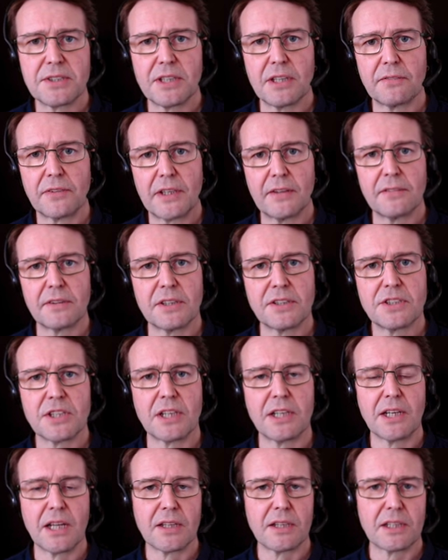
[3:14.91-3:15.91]
They've given us
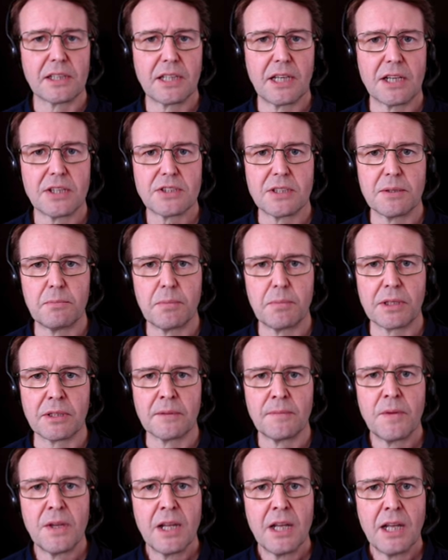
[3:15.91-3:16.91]
another custom button